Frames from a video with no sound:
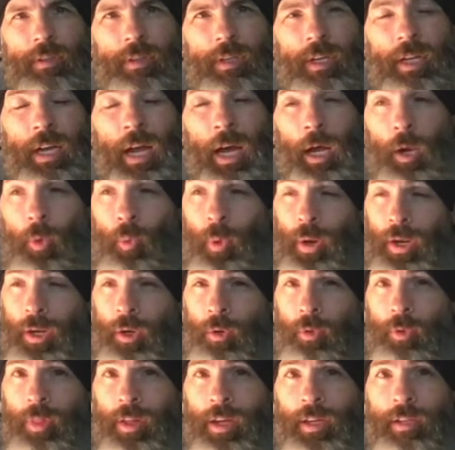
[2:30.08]
And how do I
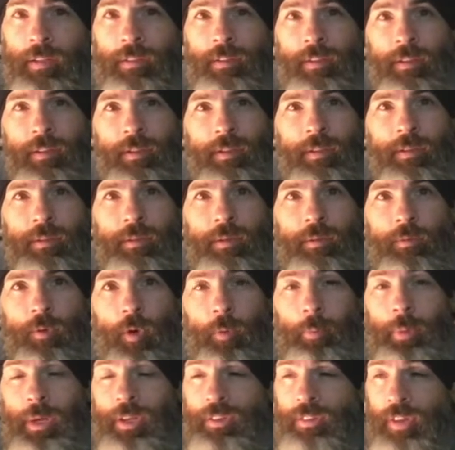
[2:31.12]
know that?
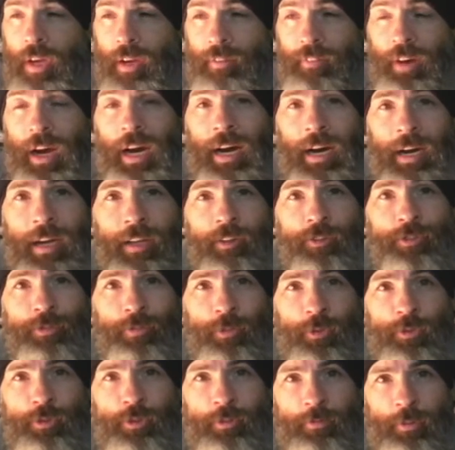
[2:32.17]
Well, because I have eyes,
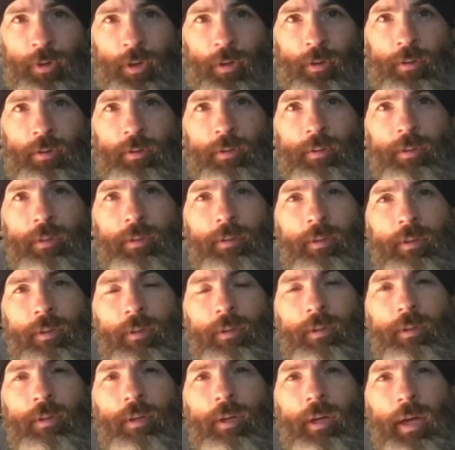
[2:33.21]
first of all.
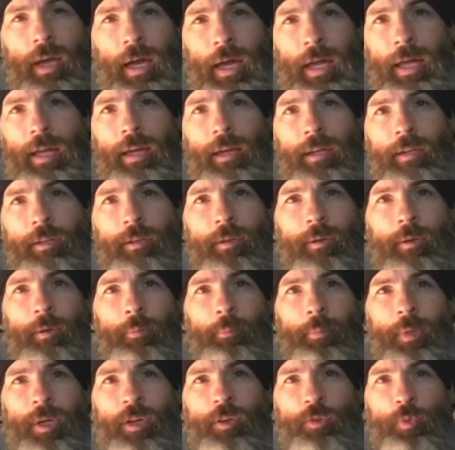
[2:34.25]
And
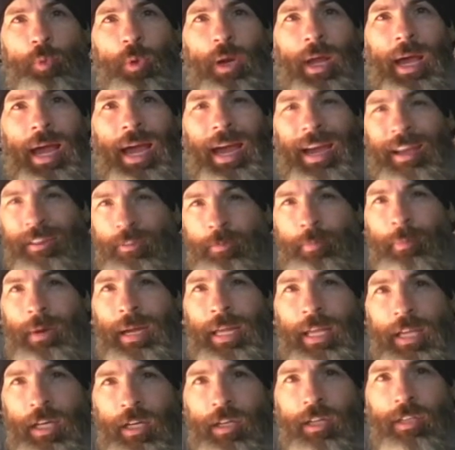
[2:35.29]
because when I asked my
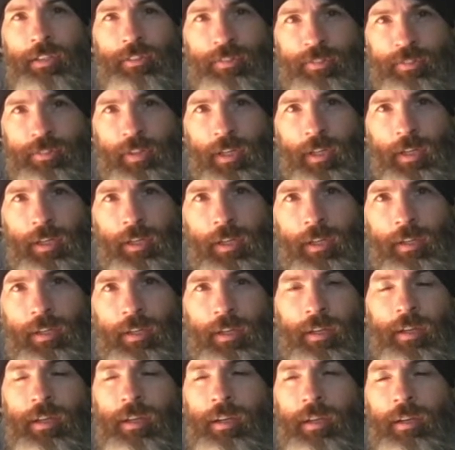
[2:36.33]
youngest son
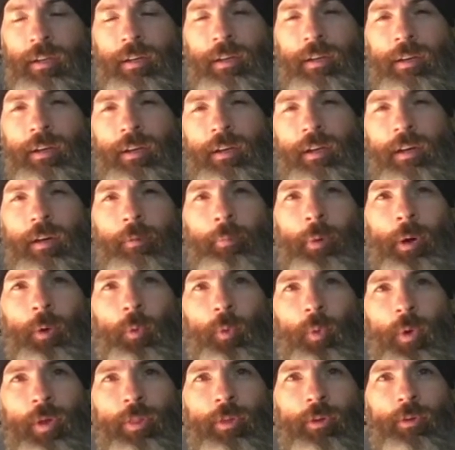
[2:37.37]
about
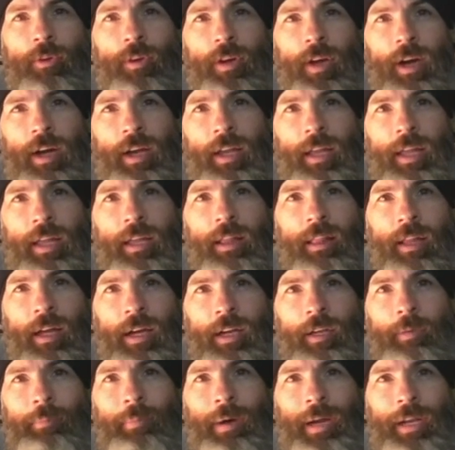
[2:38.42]
whether or not he
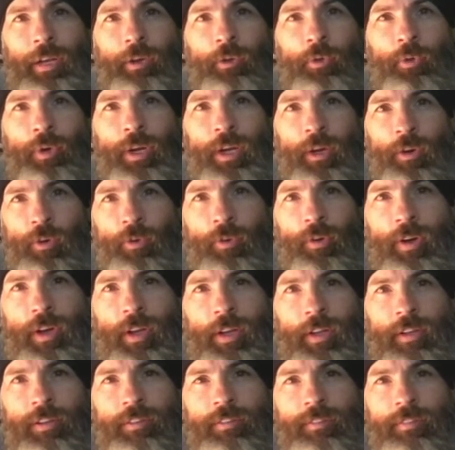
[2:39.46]
liked my new
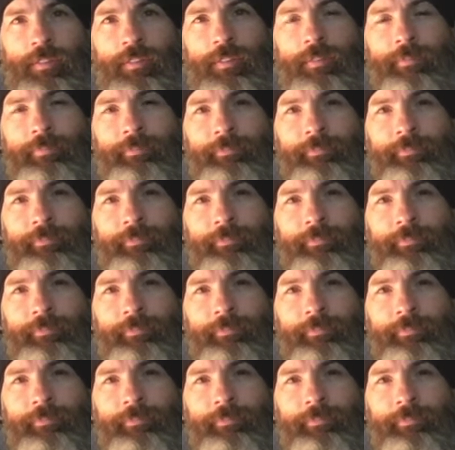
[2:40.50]
earrings,